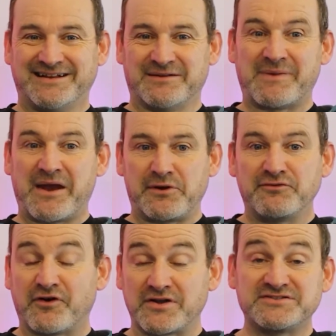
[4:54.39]
Mary
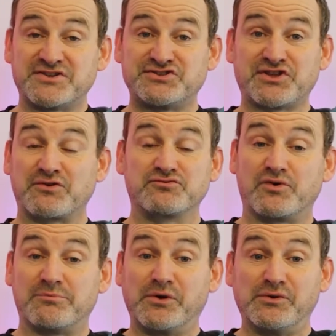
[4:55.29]
finds the stone
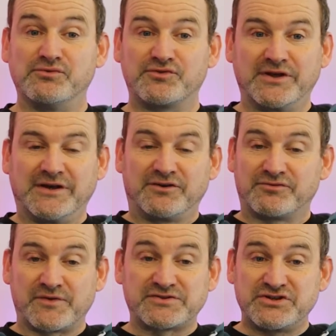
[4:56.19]
removed
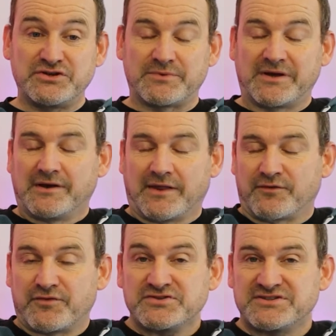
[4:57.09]
from the tomb. And the
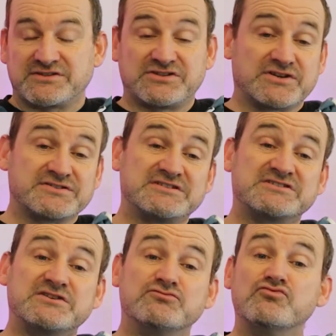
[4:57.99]
first thing she does is
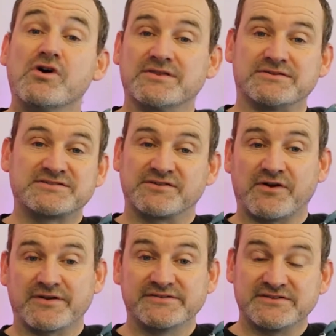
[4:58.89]
she runs to
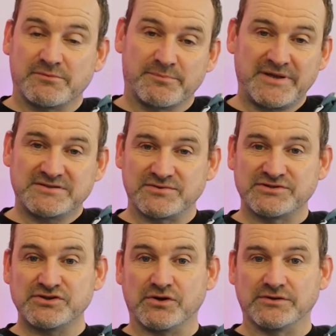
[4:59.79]
find Simon Peter and
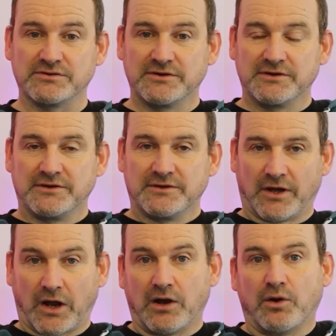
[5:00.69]
John.
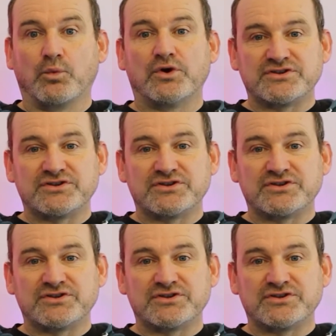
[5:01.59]
We're